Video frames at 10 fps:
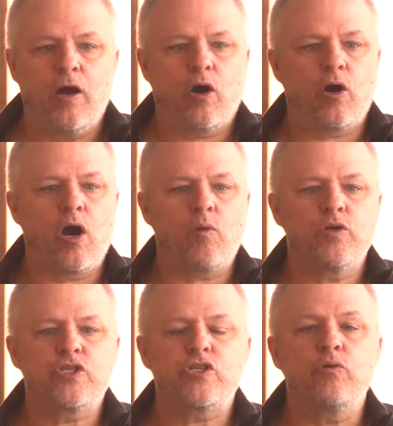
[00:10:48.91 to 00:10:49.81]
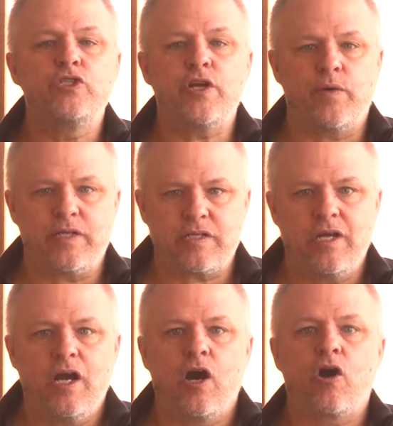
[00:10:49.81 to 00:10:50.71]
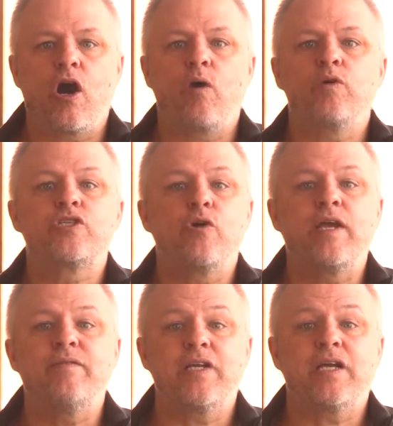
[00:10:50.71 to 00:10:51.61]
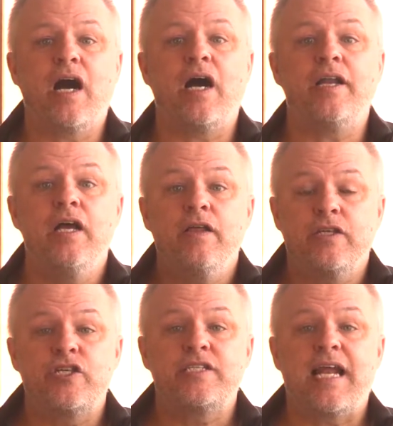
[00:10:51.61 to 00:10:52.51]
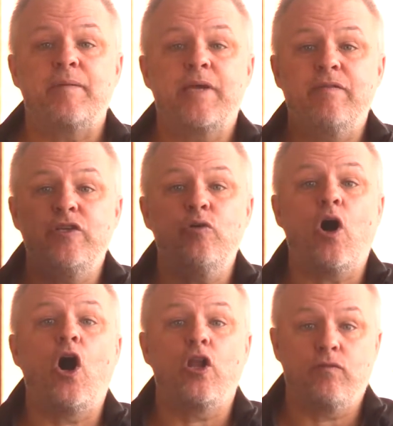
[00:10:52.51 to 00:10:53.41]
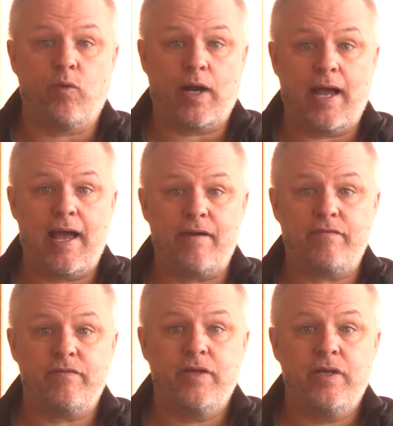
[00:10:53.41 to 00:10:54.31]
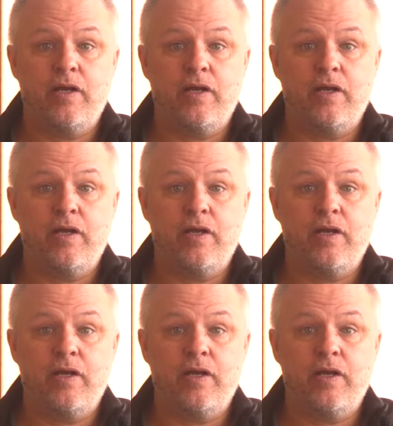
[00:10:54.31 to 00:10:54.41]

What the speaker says: Her heart was so generous. Her heart was so given to God that she said, I'm giving you all of what I have.